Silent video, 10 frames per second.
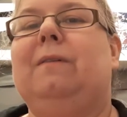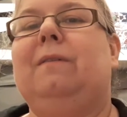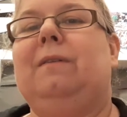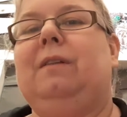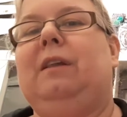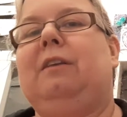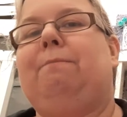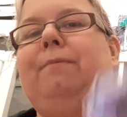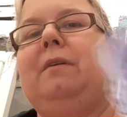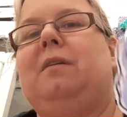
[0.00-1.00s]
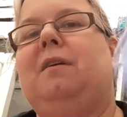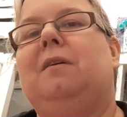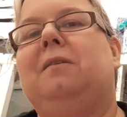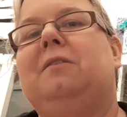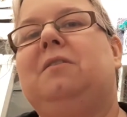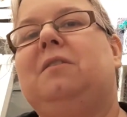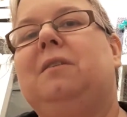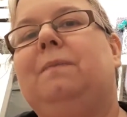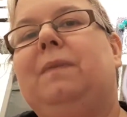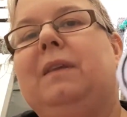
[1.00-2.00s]
That's pretty colours
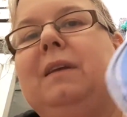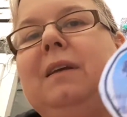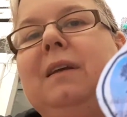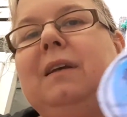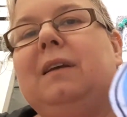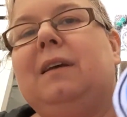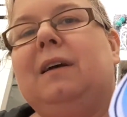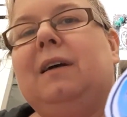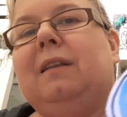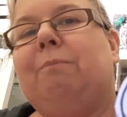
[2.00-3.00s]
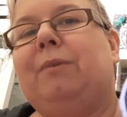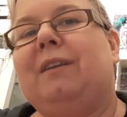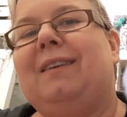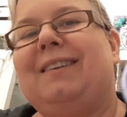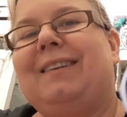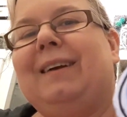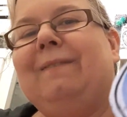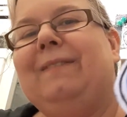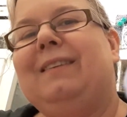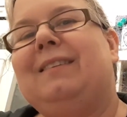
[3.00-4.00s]
and pretty
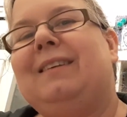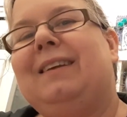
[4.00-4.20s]
stamps.